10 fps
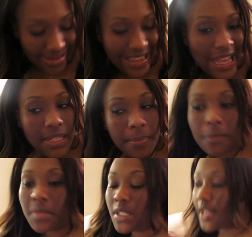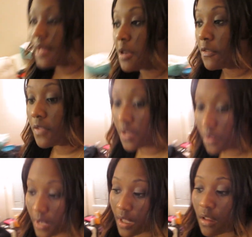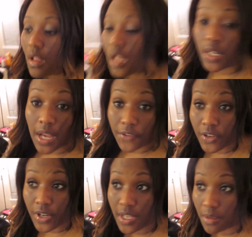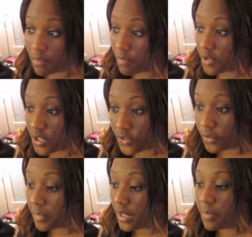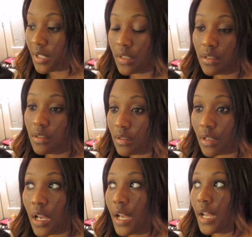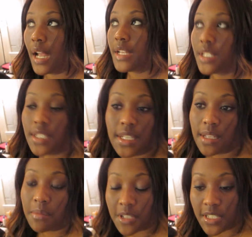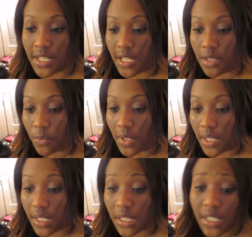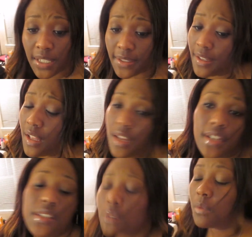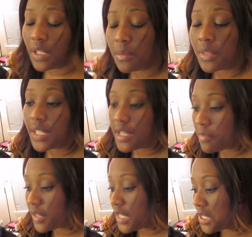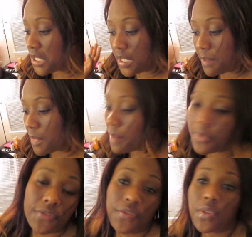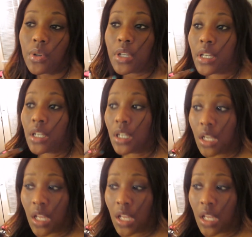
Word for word: I had to put him in timeout for a little while. Not for him, but just for me because I just need him contained while I clean. I don't want him licking bleach and I mop the floor.